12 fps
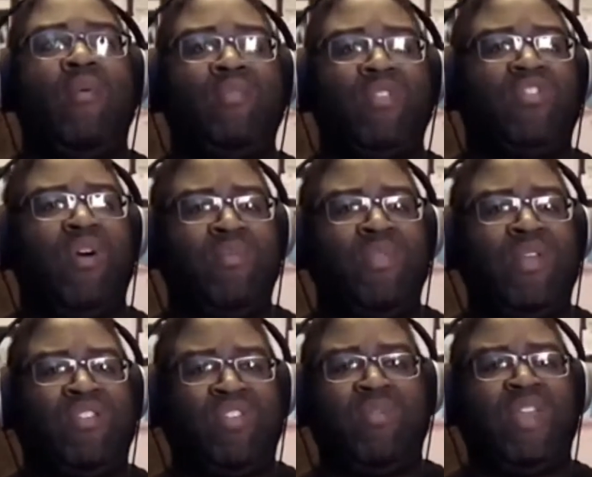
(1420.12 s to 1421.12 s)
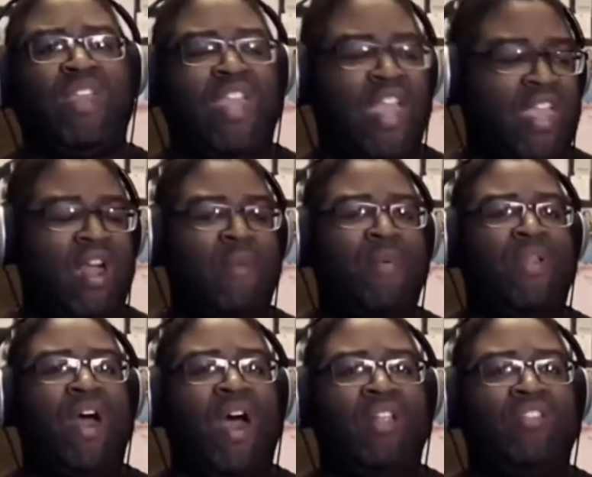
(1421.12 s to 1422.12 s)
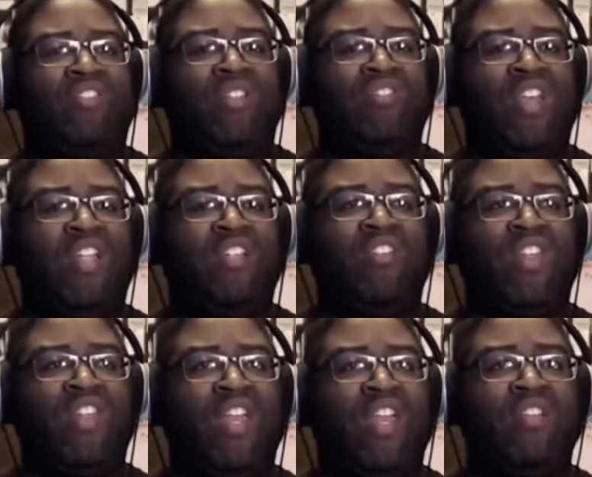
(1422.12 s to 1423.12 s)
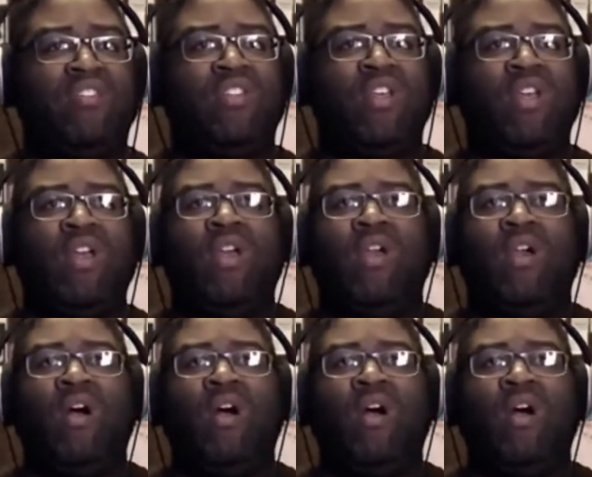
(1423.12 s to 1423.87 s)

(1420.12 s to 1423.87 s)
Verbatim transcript: Just something to kick it up a notch and change things. Maybe